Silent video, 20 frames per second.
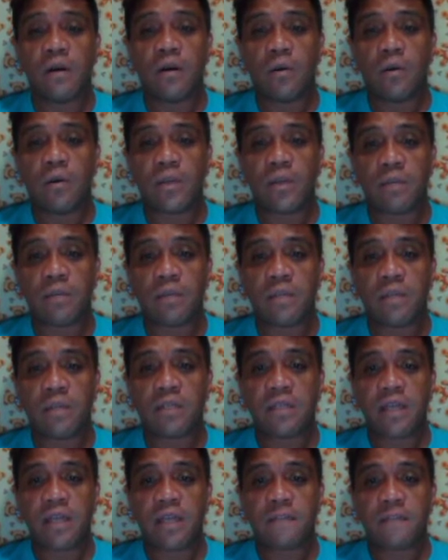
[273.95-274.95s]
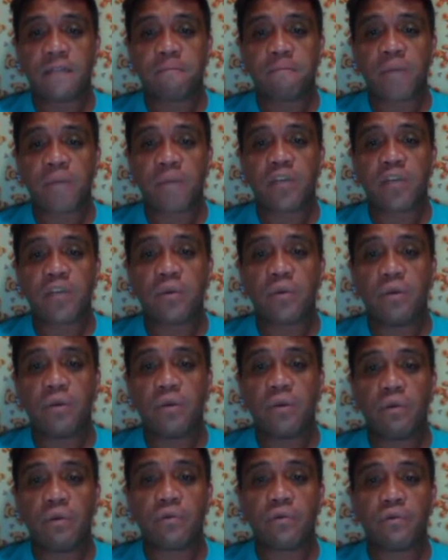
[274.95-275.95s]
what I mean is that as we
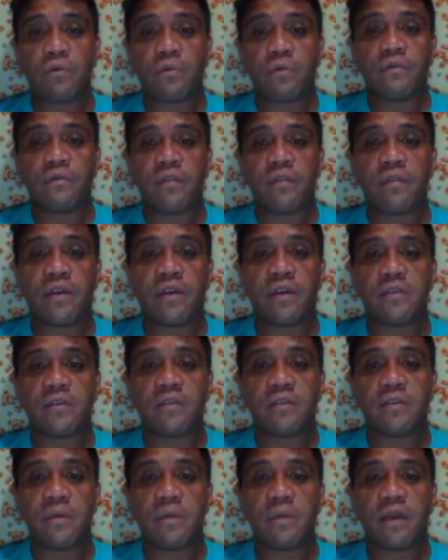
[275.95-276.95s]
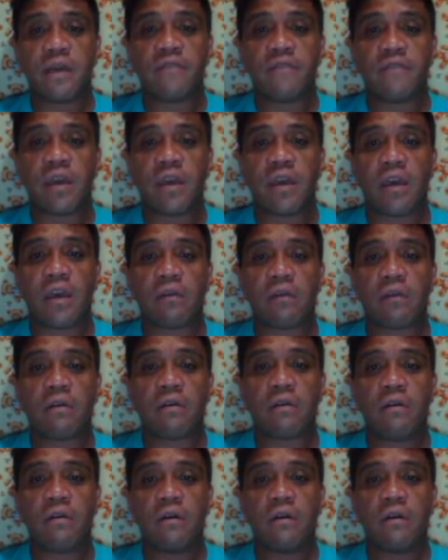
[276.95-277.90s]
go through for this, is we have here